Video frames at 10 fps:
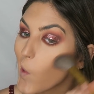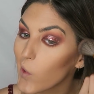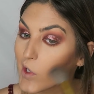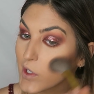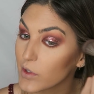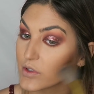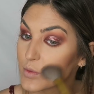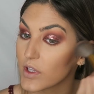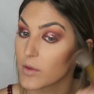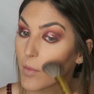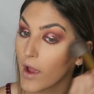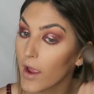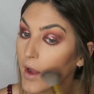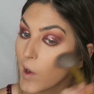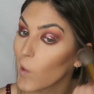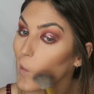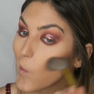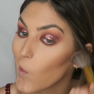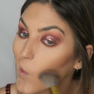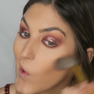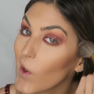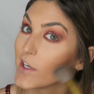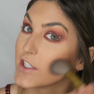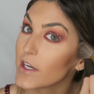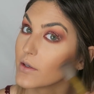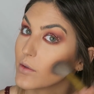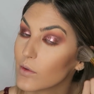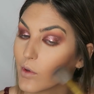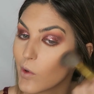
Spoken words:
to use with my eyeshadow.